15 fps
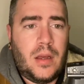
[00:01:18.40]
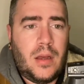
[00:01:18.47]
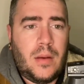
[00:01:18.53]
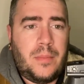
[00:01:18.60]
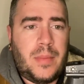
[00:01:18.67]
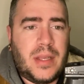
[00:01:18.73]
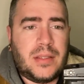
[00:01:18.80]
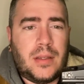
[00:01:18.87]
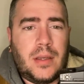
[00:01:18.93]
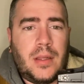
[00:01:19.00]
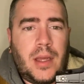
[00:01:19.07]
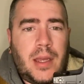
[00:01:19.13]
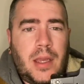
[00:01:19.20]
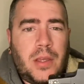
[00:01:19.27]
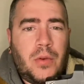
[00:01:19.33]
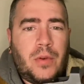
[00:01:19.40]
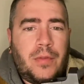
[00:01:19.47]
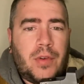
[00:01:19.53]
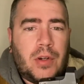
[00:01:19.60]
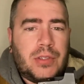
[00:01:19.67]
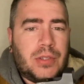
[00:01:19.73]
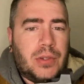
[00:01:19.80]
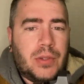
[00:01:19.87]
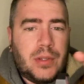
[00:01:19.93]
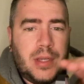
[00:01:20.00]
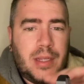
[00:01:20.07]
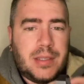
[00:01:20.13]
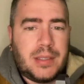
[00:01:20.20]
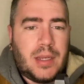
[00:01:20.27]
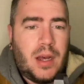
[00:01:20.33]
basically like a universal.
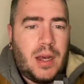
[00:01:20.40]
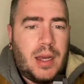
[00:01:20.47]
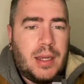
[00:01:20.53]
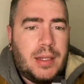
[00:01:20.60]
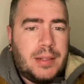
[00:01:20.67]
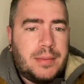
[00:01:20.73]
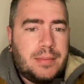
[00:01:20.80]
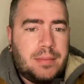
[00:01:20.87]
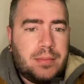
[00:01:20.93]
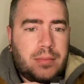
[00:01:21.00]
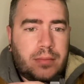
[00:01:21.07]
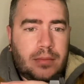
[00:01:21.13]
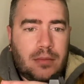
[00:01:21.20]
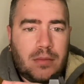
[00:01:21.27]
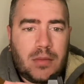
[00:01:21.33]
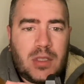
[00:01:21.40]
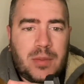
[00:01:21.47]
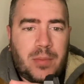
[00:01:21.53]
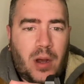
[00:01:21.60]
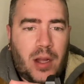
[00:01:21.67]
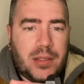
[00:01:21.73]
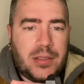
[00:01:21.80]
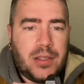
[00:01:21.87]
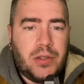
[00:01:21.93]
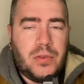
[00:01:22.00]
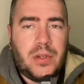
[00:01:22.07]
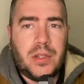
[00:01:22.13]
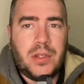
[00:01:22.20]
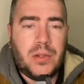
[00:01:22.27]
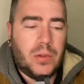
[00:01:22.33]
It's got spots you
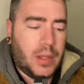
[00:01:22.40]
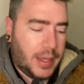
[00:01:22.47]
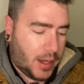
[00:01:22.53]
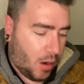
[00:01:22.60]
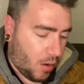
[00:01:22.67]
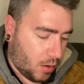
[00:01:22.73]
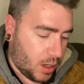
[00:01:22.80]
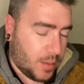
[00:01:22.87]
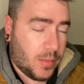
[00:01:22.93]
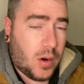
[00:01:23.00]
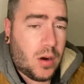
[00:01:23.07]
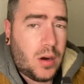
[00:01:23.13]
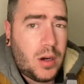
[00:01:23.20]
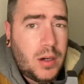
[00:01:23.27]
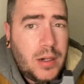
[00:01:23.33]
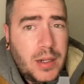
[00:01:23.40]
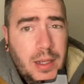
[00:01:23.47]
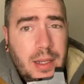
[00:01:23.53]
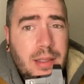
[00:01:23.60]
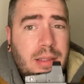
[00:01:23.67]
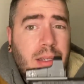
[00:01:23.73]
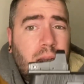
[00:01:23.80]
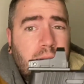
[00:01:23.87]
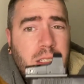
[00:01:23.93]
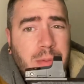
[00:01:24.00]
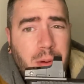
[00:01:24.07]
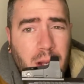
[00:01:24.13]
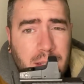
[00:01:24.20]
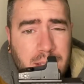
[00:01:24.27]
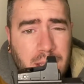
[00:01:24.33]
can do like RMR. It's got
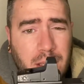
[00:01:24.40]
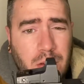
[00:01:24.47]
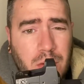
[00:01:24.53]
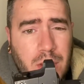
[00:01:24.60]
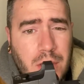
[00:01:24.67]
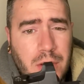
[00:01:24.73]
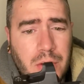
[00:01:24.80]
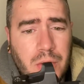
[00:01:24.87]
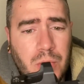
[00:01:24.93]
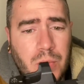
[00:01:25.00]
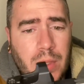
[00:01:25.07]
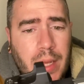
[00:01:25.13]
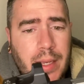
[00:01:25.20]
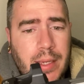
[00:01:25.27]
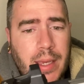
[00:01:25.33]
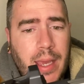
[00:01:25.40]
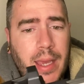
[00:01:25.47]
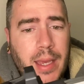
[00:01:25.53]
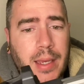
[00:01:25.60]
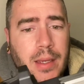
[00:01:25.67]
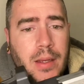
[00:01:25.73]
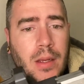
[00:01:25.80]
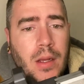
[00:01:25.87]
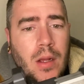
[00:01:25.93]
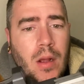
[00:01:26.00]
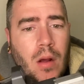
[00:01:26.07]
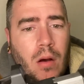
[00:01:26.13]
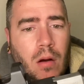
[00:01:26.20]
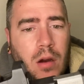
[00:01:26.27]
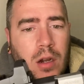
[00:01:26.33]
spots that you can do like a
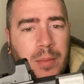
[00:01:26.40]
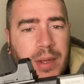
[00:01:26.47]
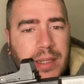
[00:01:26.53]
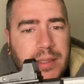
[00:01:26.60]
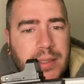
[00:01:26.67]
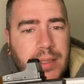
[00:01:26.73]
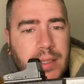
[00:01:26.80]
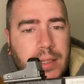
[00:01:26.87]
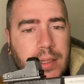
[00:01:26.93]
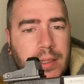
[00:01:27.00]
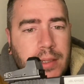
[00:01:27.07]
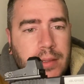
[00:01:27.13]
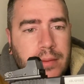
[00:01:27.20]
RMSC,